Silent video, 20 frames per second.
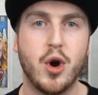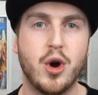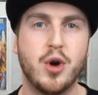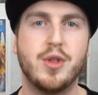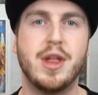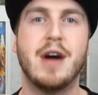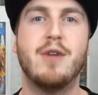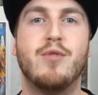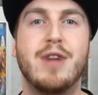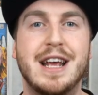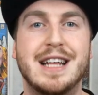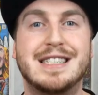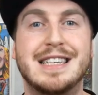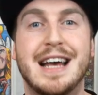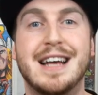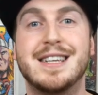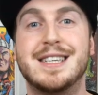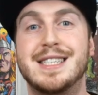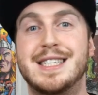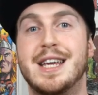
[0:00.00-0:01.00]
coil that
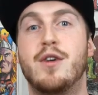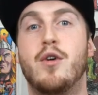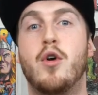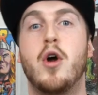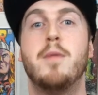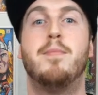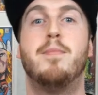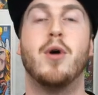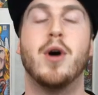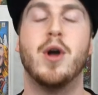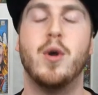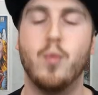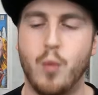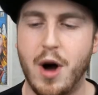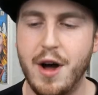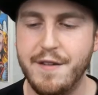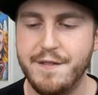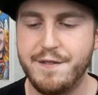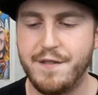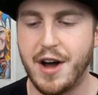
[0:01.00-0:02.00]
reads at
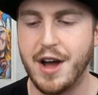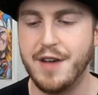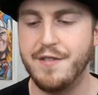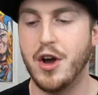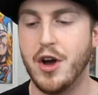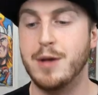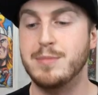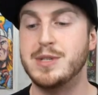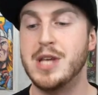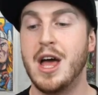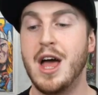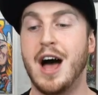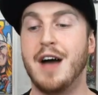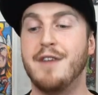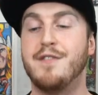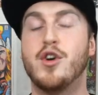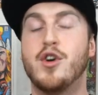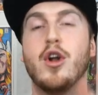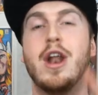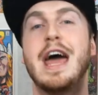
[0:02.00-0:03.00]
0.15 ohms.
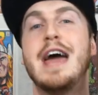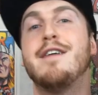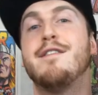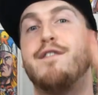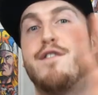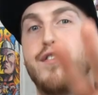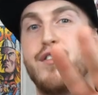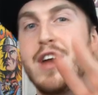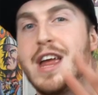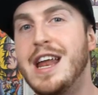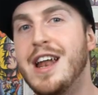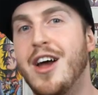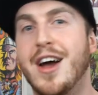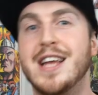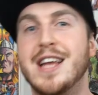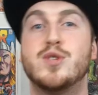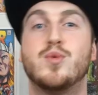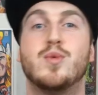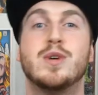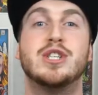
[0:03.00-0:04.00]
I've got it at three
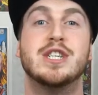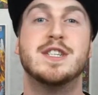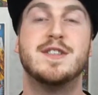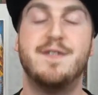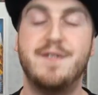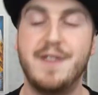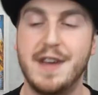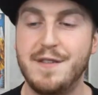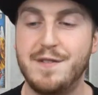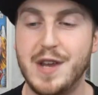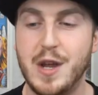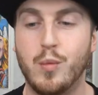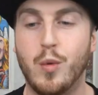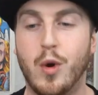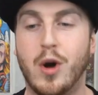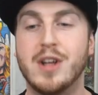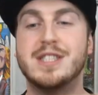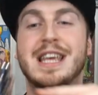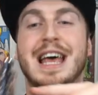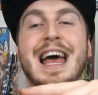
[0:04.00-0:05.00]
lights, which is 50
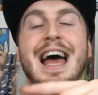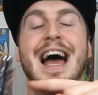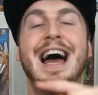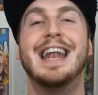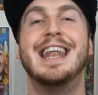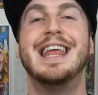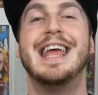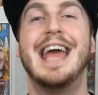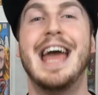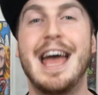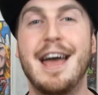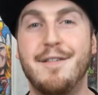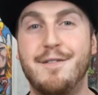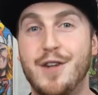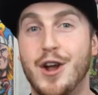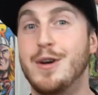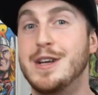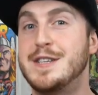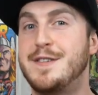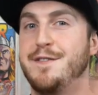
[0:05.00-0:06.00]
watts, and the
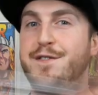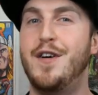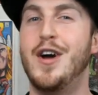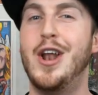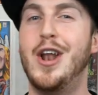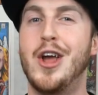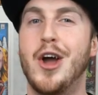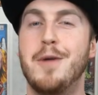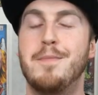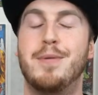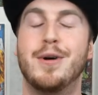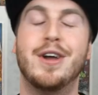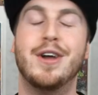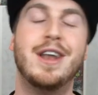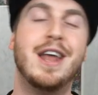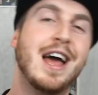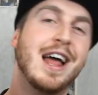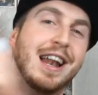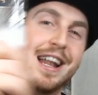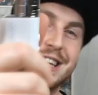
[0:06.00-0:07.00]
airflow is fully
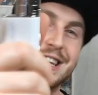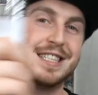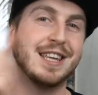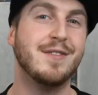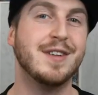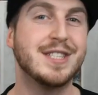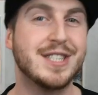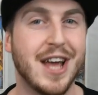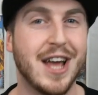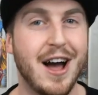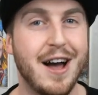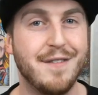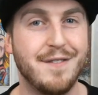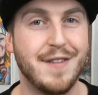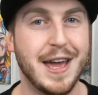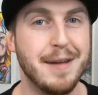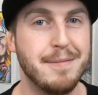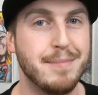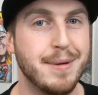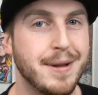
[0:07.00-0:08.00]
open. Let's give this guy
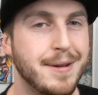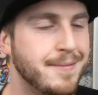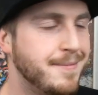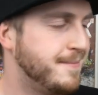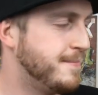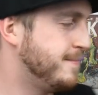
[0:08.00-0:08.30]
a vape.